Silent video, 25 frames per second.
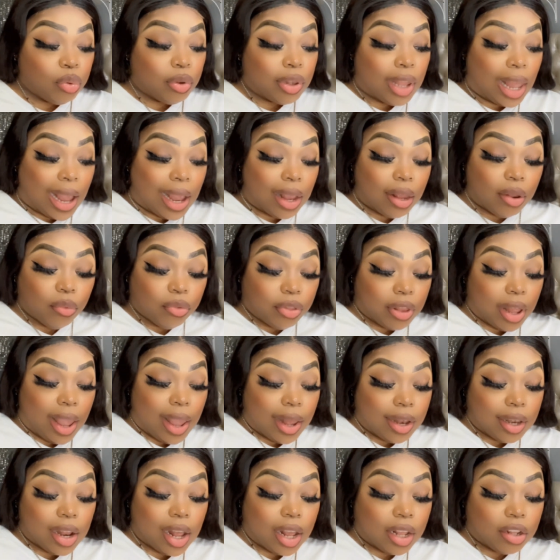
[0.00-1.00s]
like
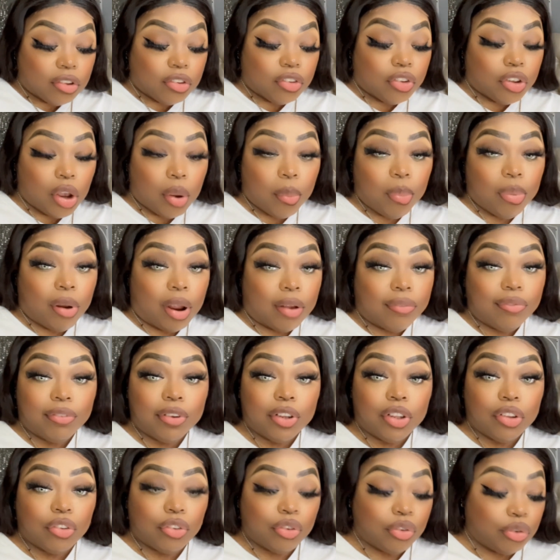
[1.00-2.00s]
that? That's your
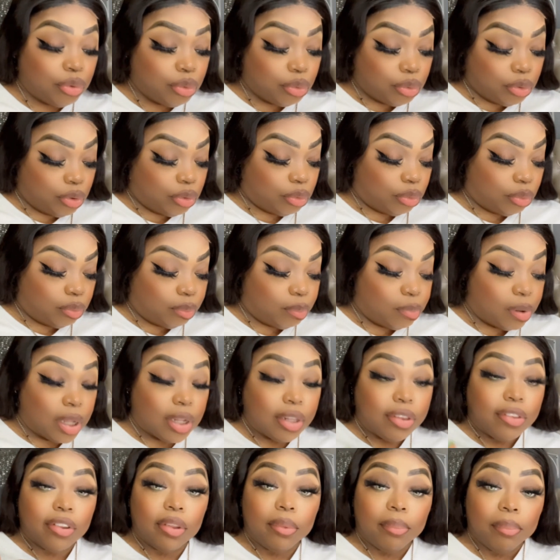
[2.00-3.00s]
preference, do you?
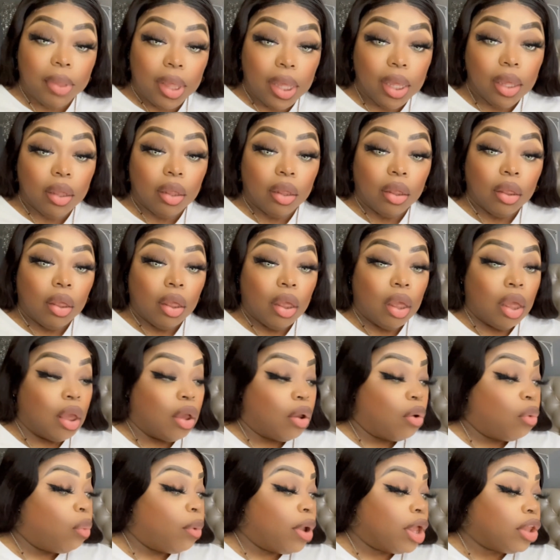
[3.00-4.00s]
But to me,
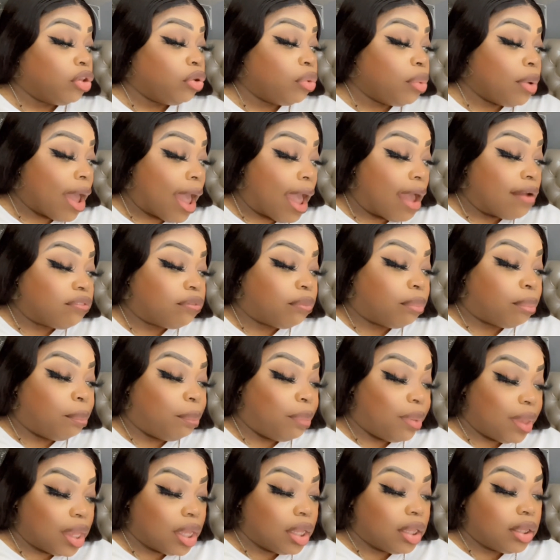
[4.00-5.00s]
when you have
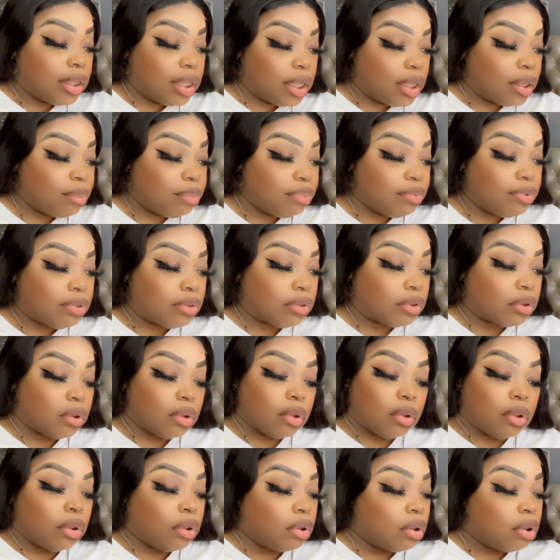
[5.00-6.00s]
big lips,
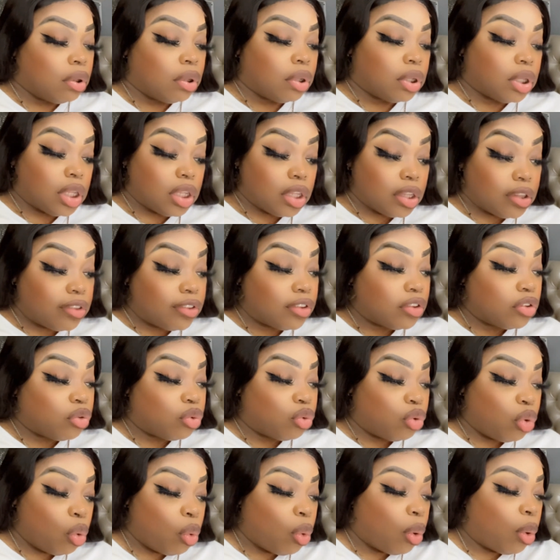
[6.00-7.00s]
this is
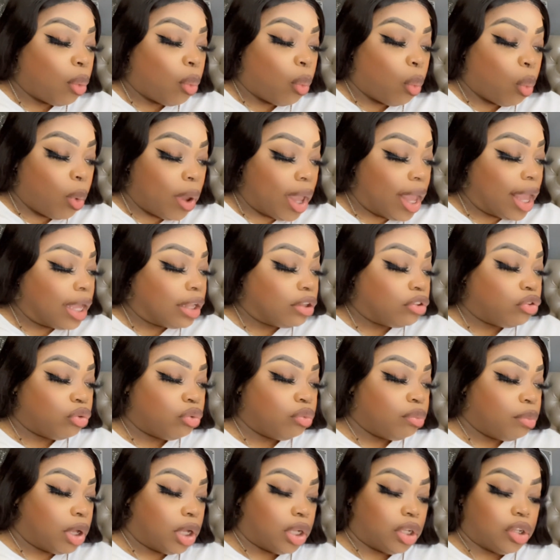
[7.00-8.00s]
doing way too
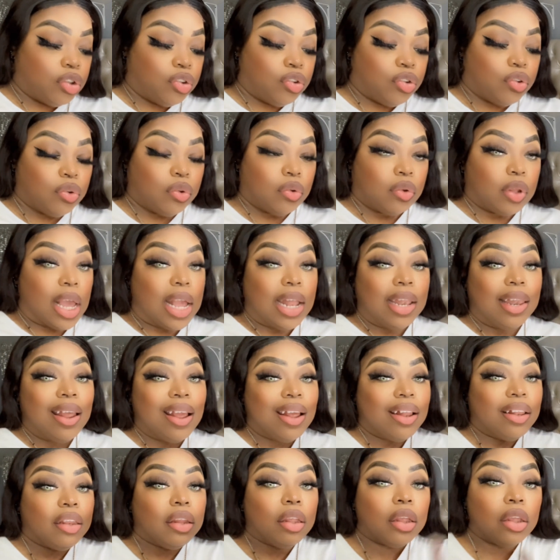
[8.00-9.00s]
much. And
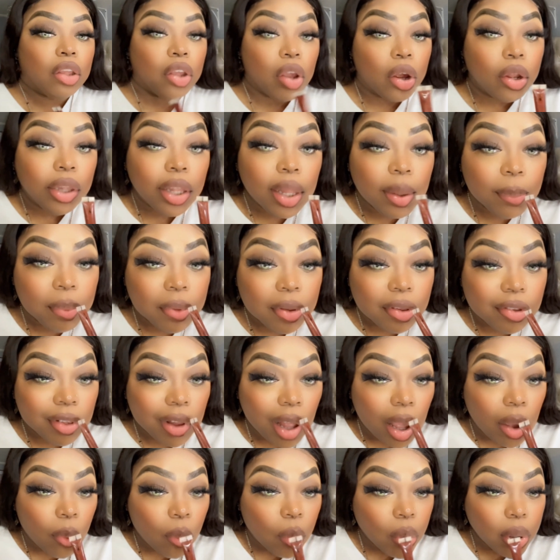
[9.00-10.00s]
then your lip is
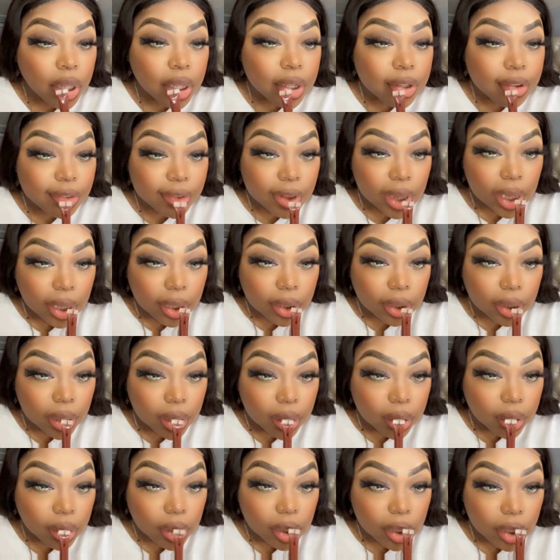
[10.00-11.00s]
not on your skin.
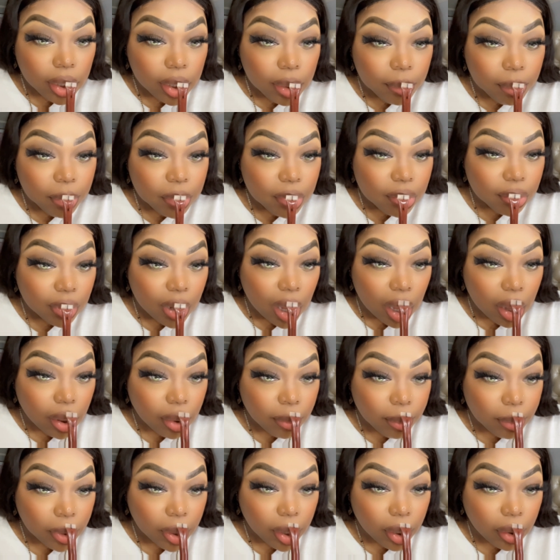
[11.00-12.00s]
Your lip is not
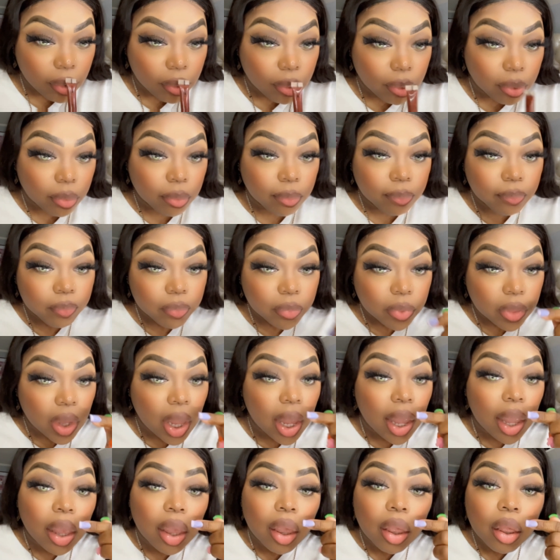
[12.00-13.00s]
up here.
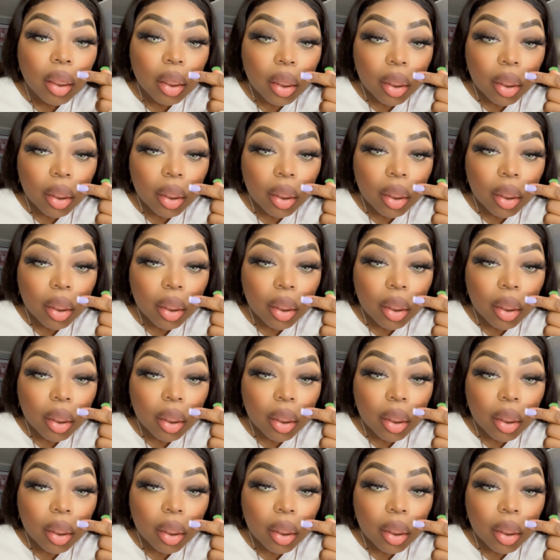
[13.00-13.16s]
Like,